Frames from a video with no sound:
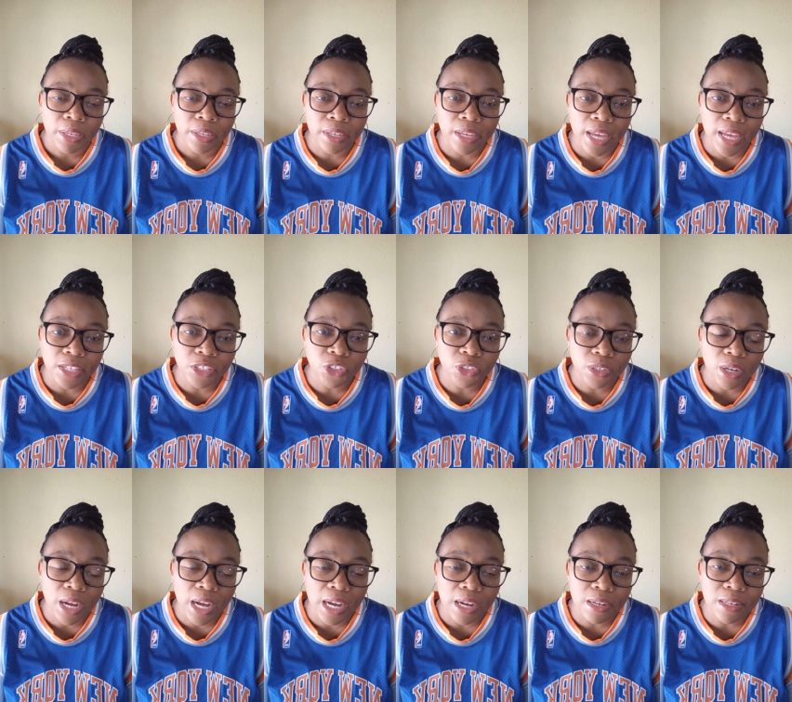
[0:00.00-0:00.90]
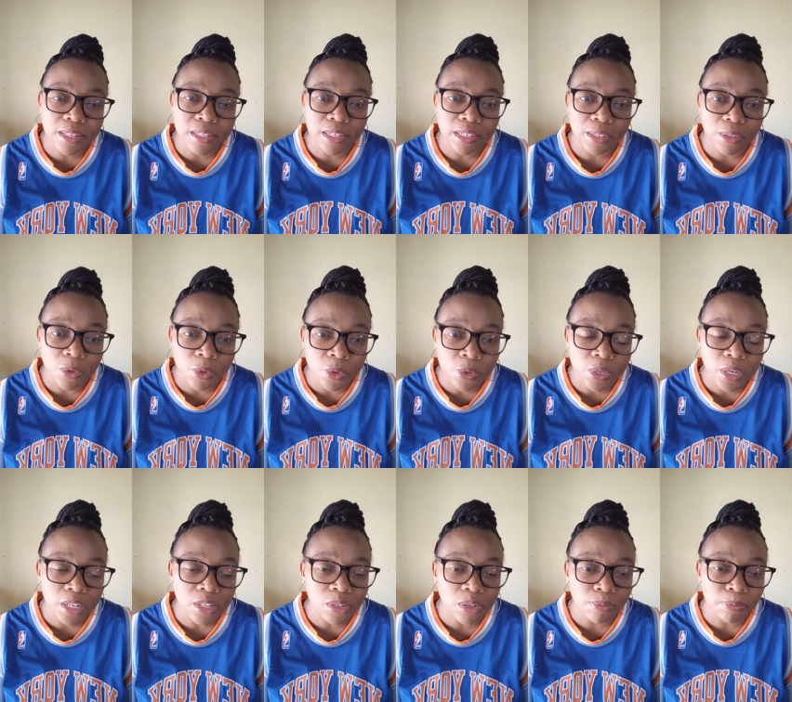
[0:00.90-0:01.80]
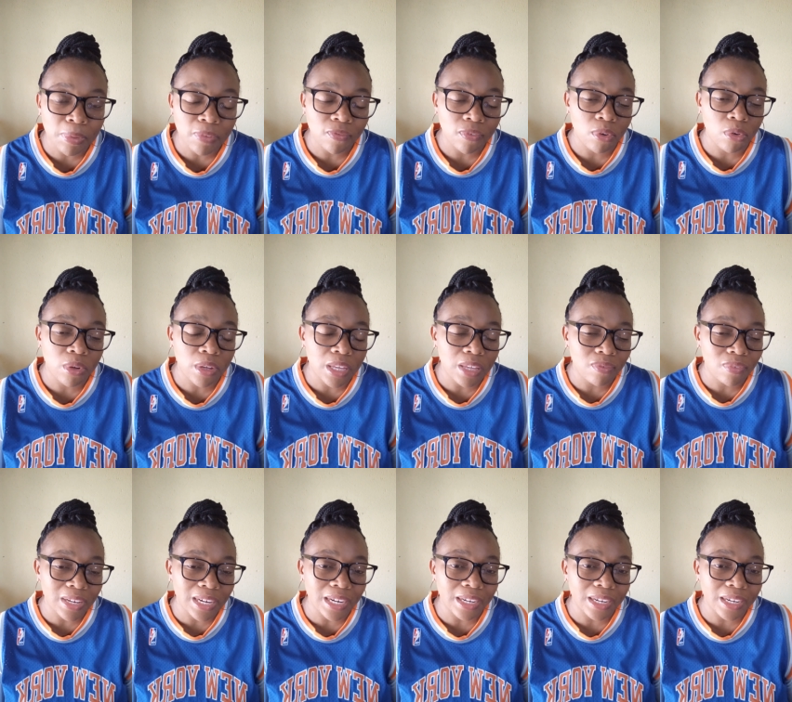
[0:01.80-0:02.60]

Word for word: Get your house in order. So before we even